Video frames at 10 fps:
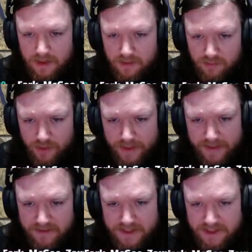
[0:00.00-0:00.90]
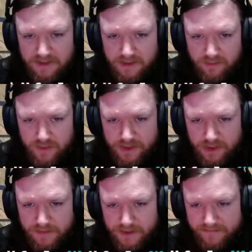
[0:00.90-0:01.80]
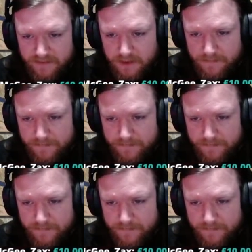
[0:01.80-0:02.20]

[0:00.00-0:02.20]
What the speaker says: Royal Navy has actually done a great job so far.